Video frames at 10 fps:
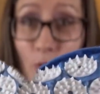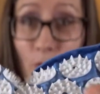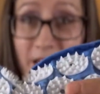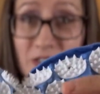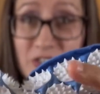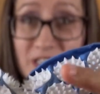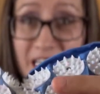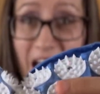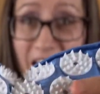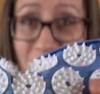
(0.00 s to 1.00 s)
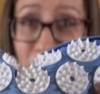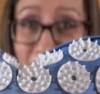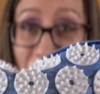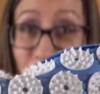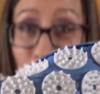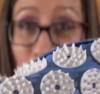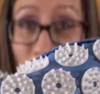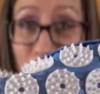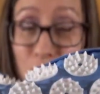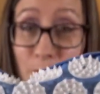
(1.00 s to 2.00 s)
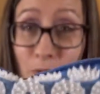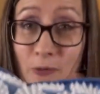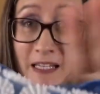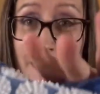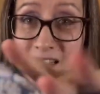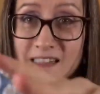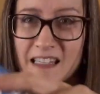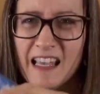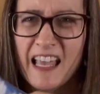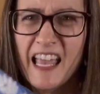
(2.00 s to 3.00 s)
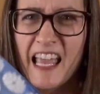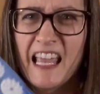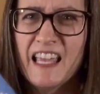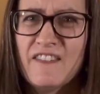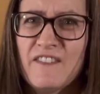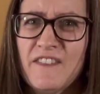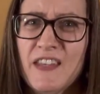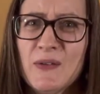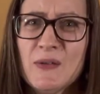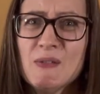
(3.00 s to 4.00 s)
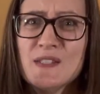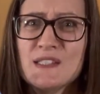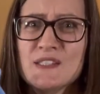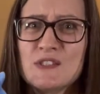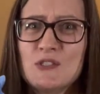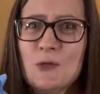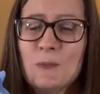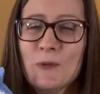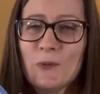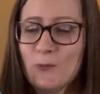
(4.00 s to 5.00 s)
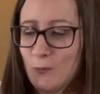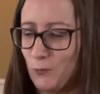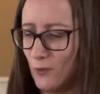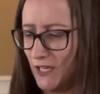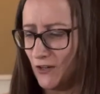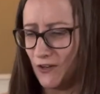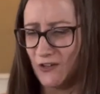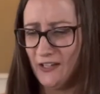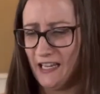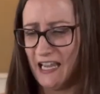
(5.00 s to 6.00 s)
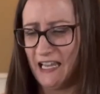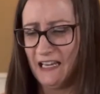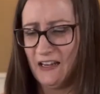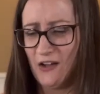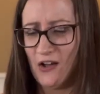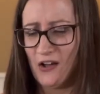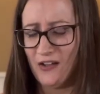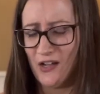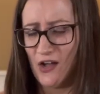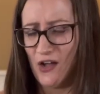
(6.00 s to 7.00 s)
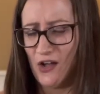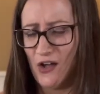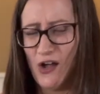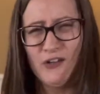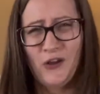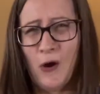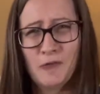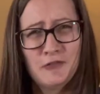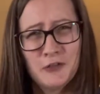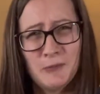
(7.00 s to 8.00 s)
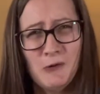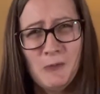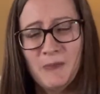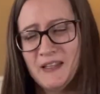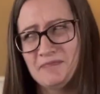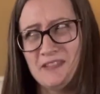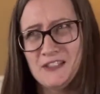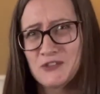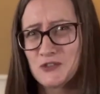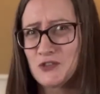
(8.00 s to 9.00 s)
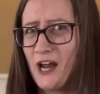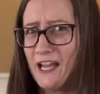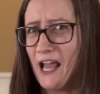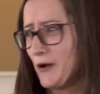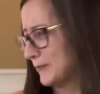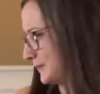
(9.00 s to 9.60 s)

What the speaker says: points to kind of hit your pressure points. It feels super weird and uncomfortable, but let's try it out.